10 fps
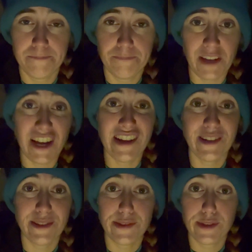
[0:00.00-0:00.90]

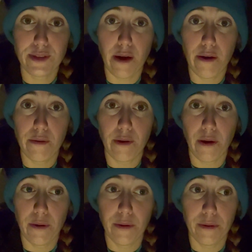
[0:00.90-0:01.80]
it's so
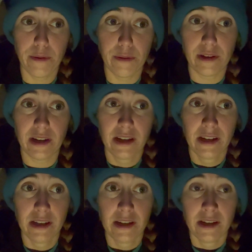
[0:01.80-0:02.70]
cold.
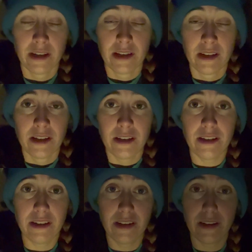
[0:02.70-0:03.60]
I